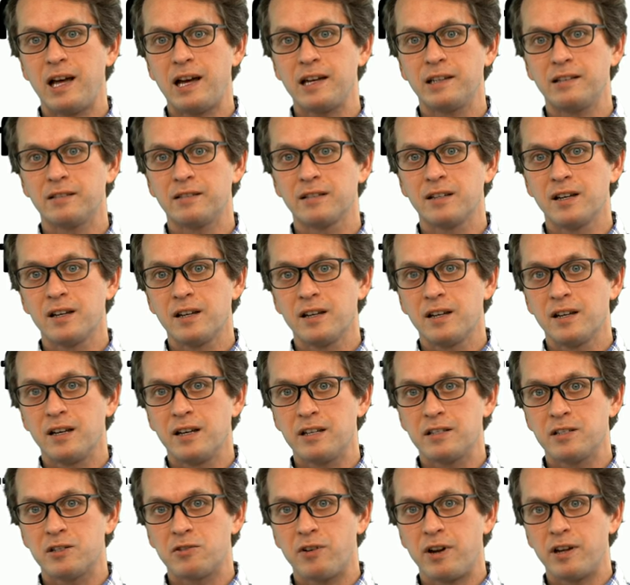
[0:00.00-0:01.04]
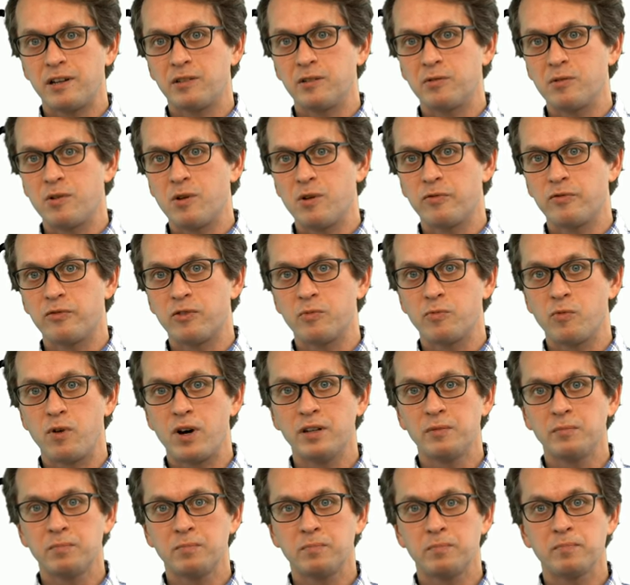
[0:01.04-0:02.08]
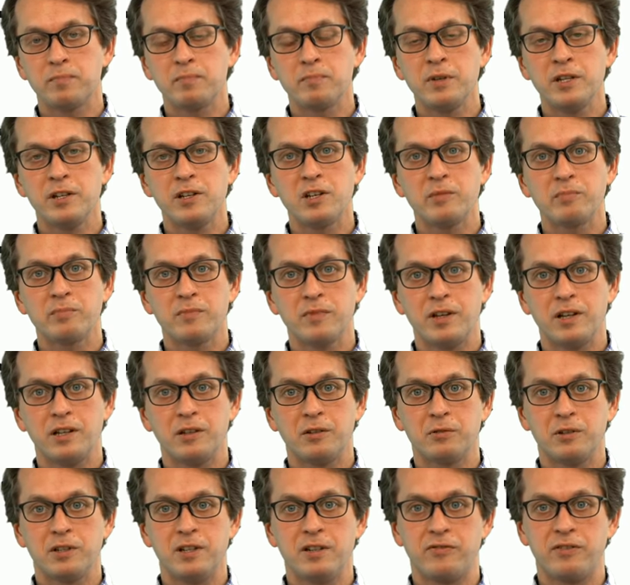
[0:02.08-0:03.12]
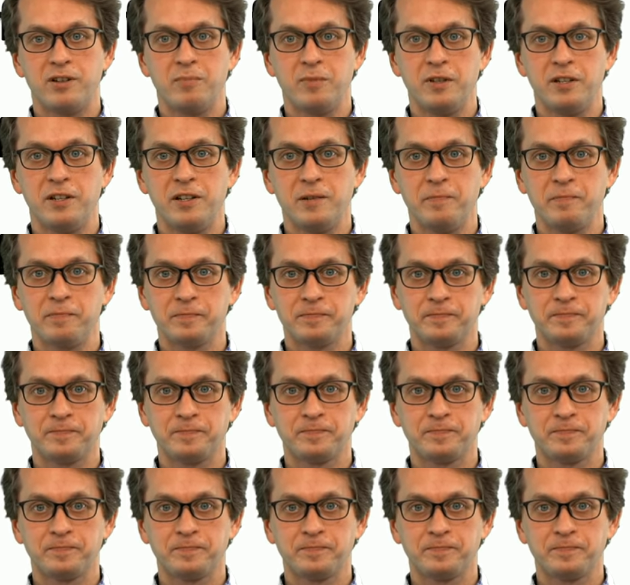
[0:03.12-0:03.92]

a light is trying to go from one medium into a different medium.